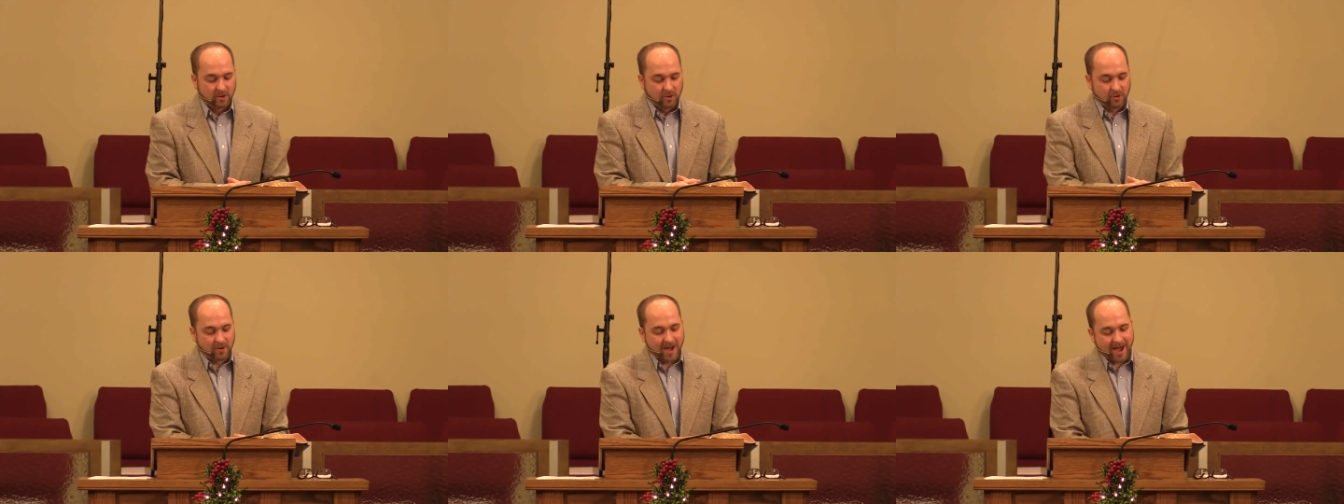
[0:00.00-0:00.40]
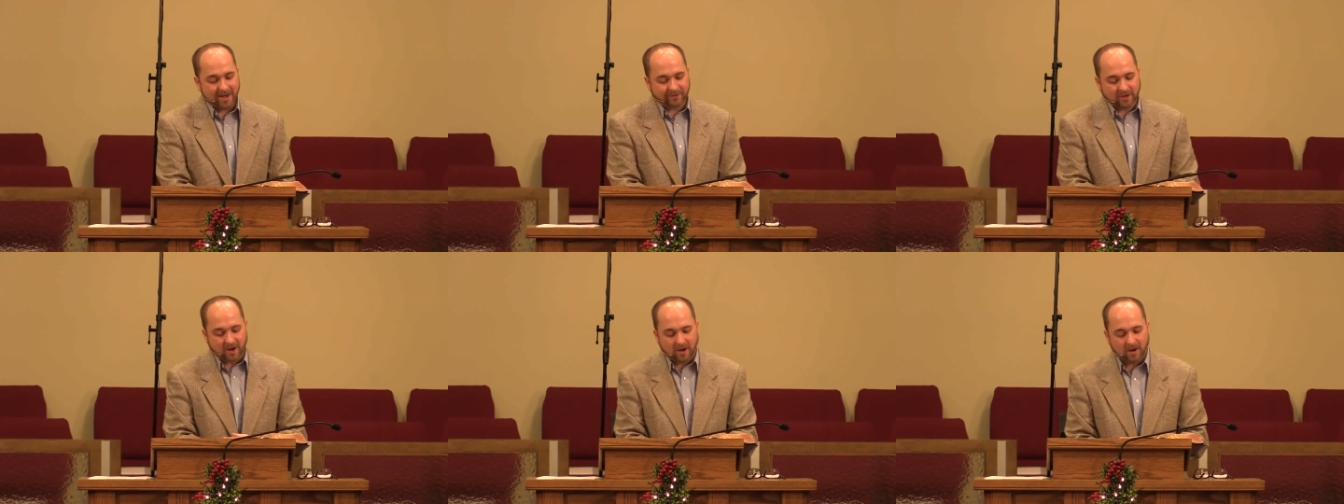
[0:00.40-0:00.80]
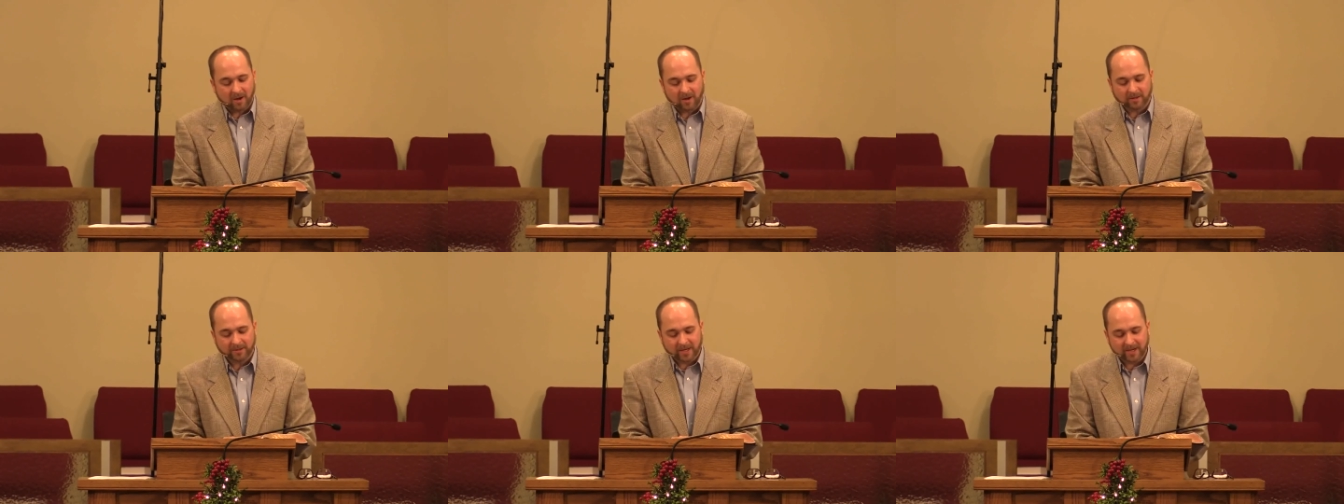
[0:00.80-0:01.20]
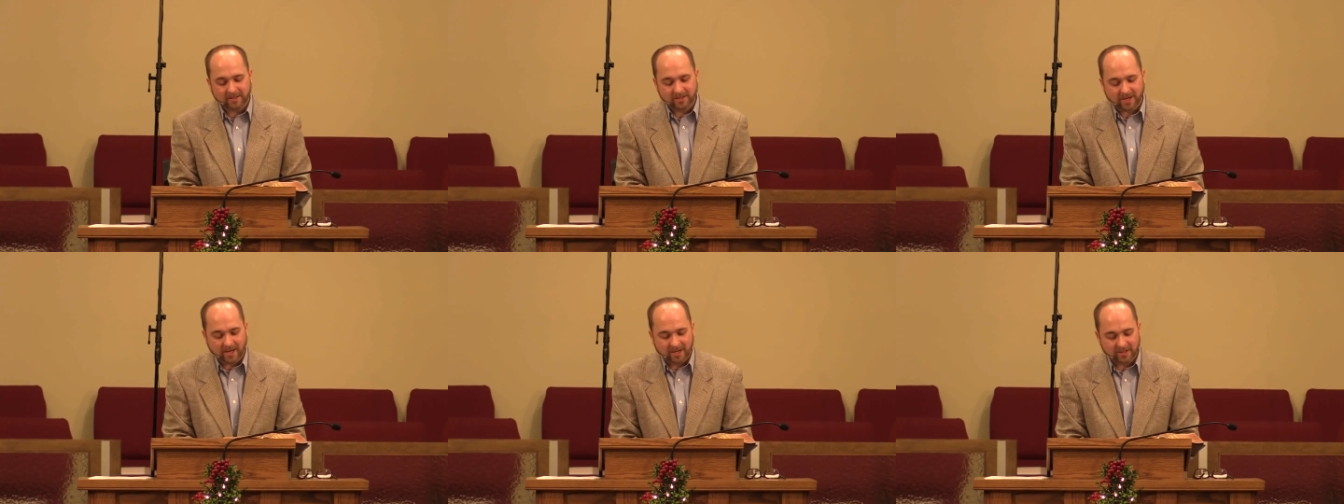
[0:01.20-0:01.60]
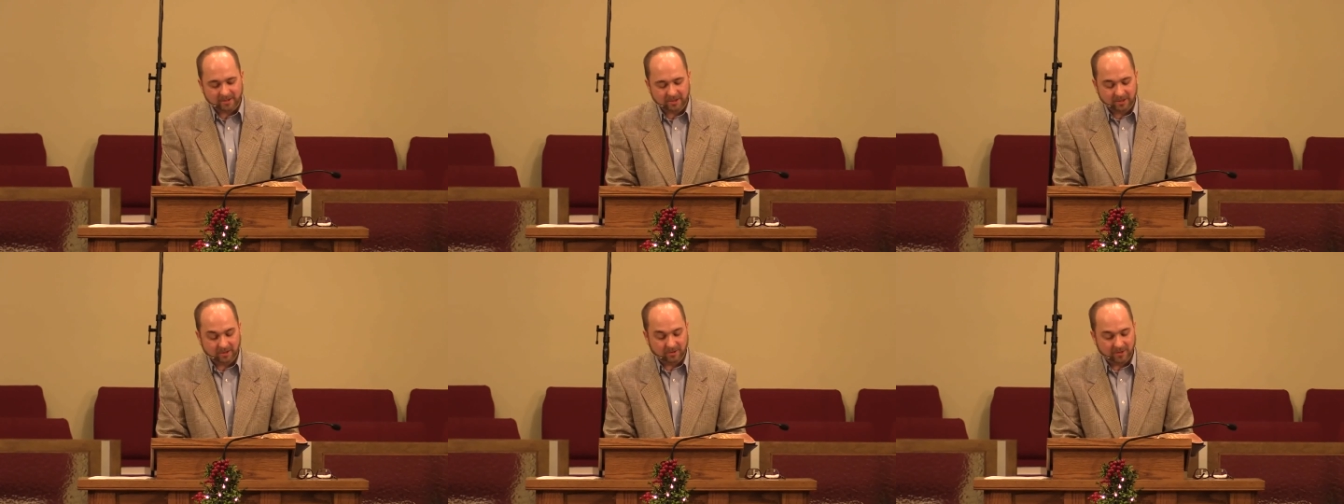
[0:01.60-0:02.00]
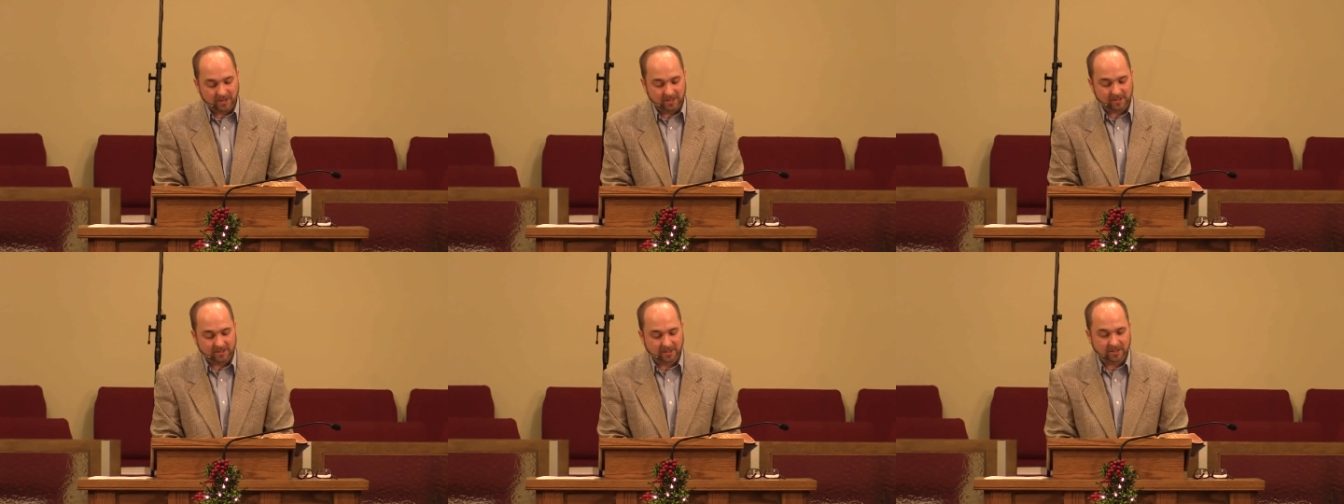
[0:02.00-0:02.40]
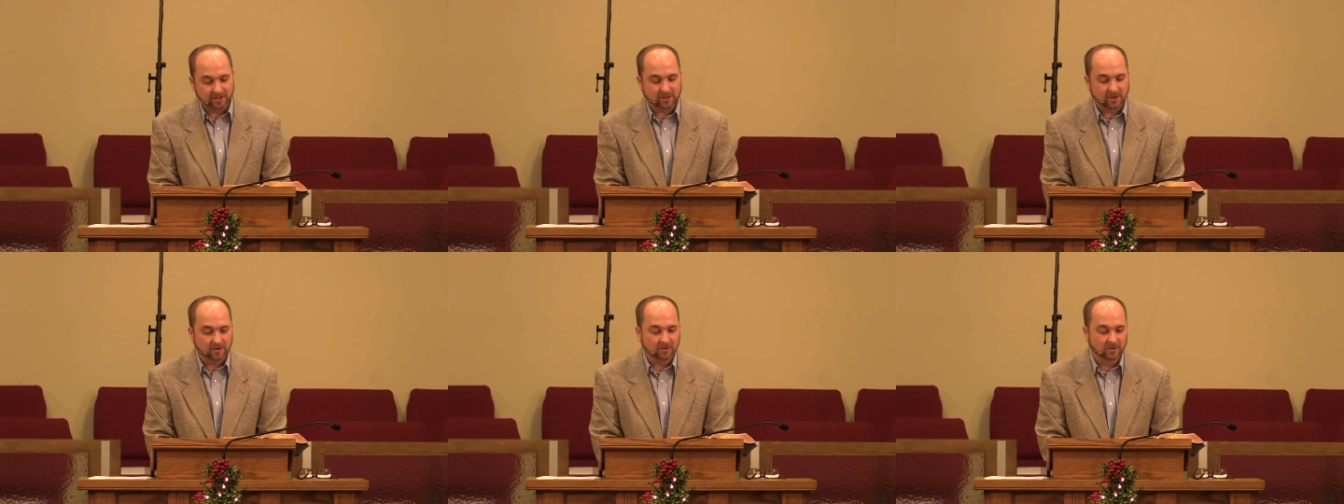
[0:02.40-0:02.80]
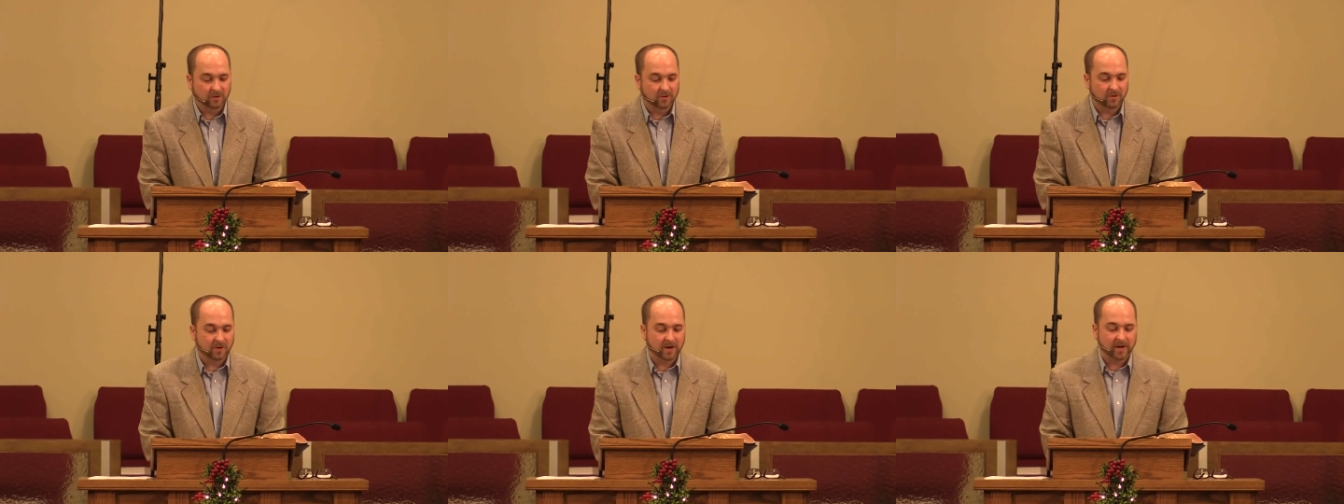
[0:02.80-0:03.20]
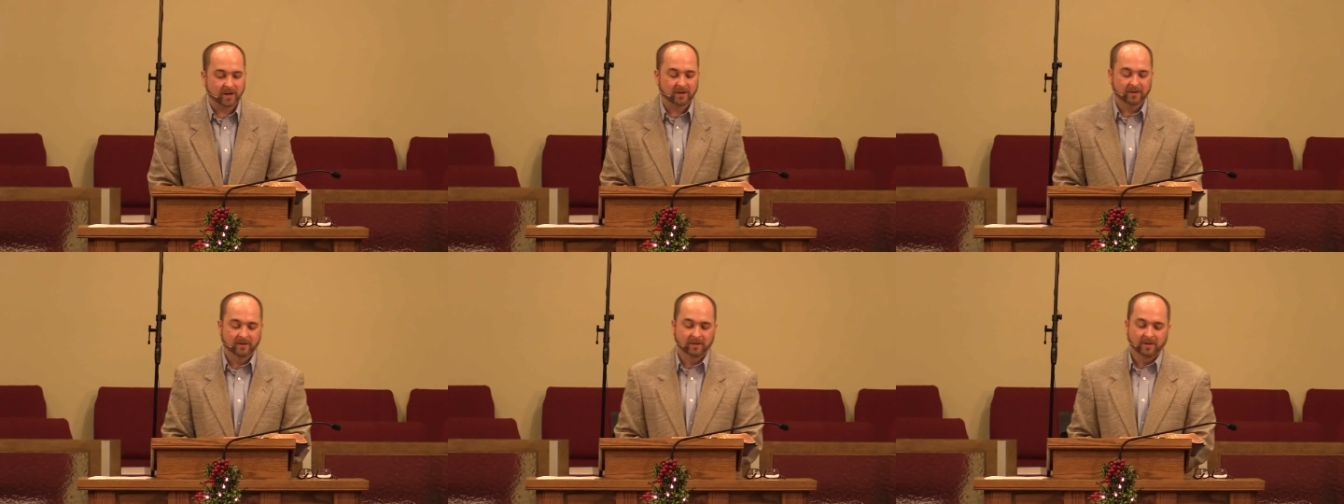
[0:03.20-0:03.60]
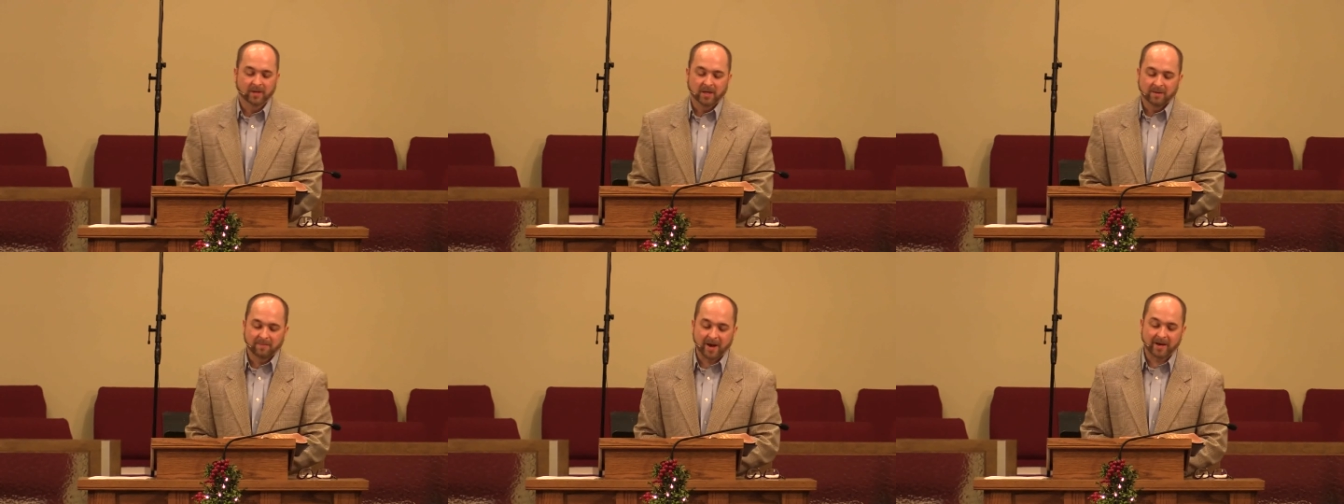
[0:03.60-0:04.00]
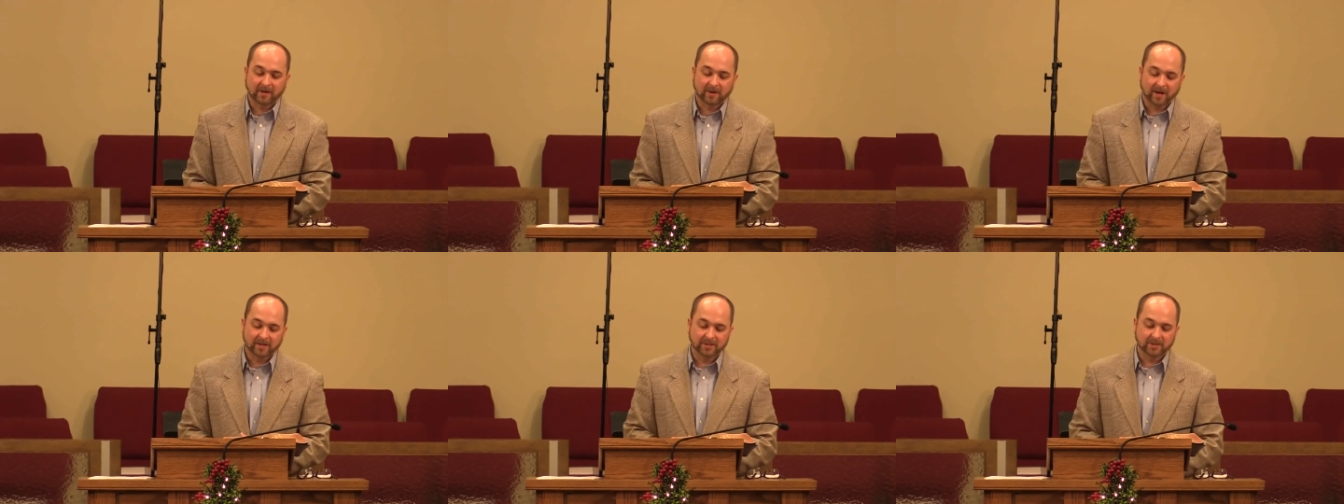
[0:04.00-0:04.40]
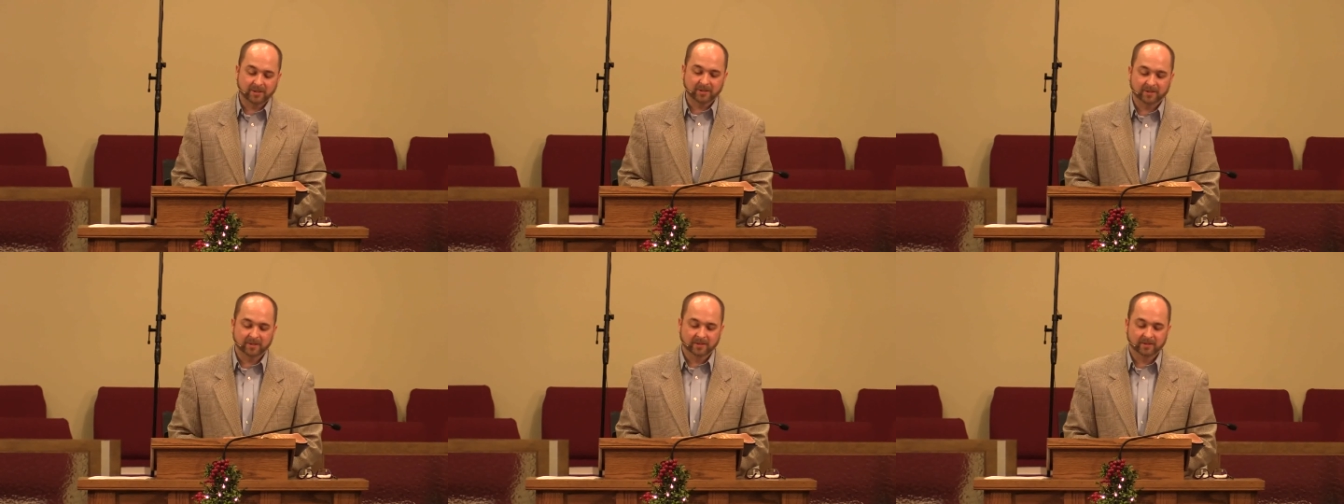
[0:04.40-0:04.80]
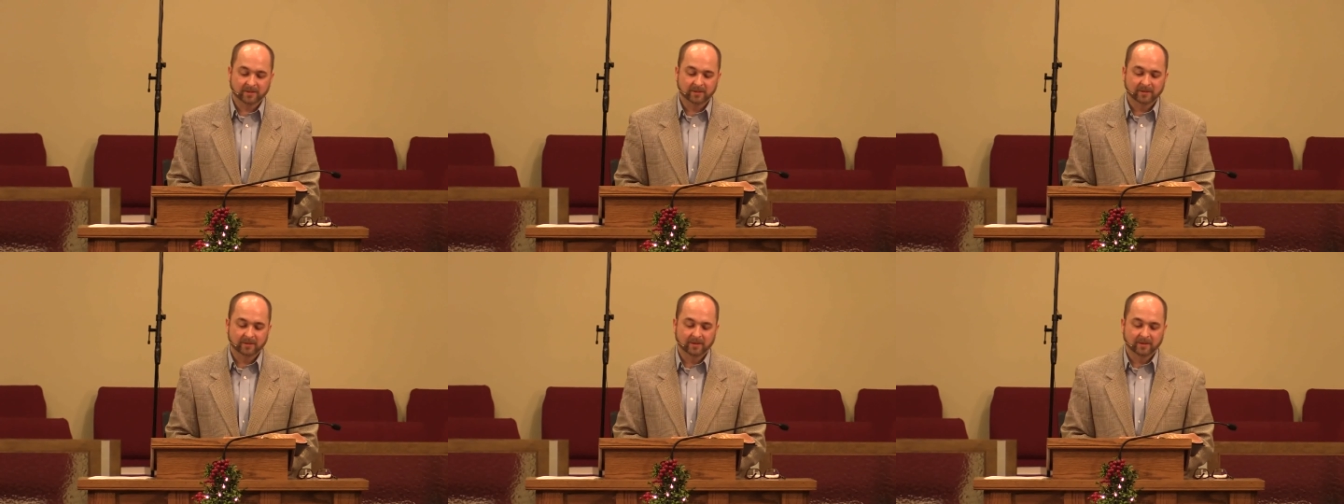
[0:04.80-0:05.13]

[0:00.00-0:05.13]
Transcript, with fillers: who hath called us unto his eternal glory by Christ Jesus.